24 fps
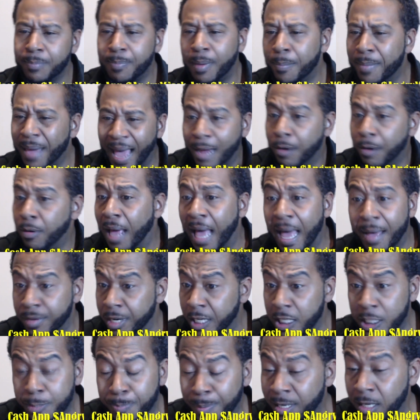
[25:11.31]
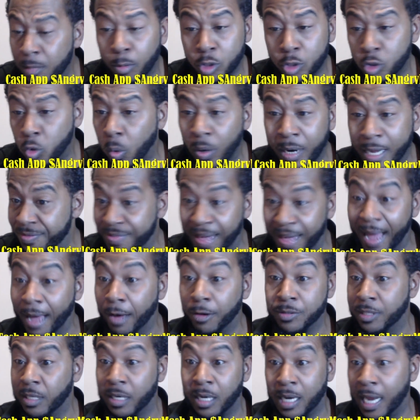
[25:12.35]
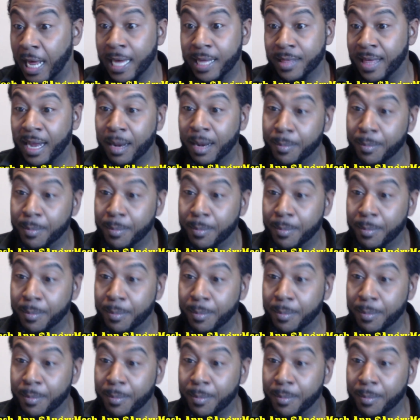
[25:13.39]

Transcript: I mean, I don't have an expendable 20,000 like that.